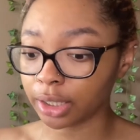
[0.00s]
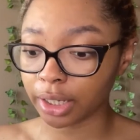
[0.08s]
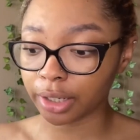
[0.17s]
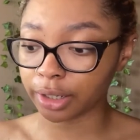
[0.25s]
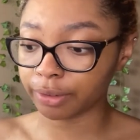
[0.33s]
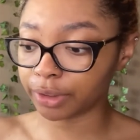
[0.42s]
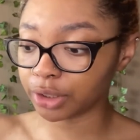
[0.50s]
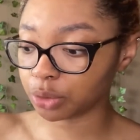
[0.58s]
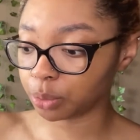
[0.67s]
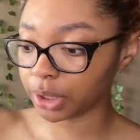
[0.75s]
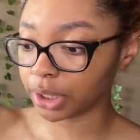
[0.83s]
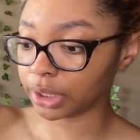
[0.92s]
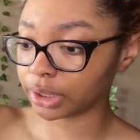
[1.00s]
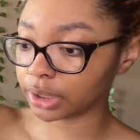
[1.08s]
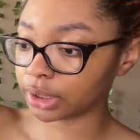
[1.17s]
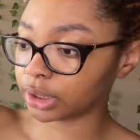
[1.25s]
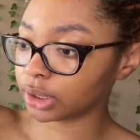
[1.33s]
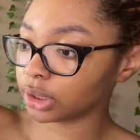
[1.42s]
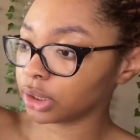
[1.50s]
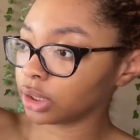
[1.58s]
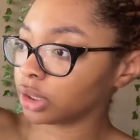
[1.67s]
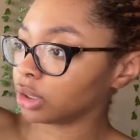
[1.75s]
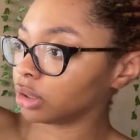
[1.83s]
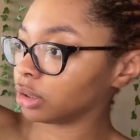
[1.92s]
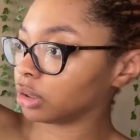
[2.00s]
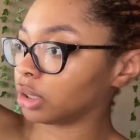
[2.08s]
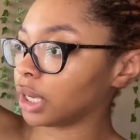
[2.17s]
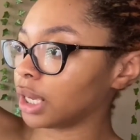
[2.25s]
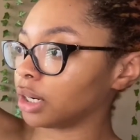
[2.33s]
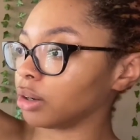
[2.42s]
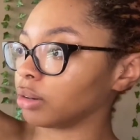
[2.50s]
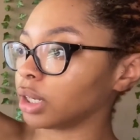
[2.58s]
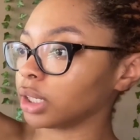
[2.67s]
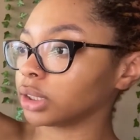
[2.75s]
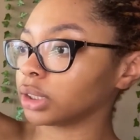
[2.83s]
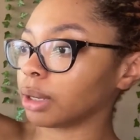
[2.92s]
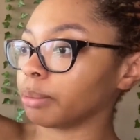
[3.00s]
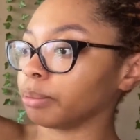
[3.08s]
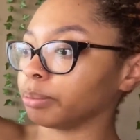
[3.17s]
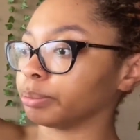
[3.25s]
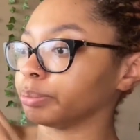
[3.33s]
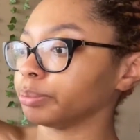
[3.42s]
later if this wig is hitting on something.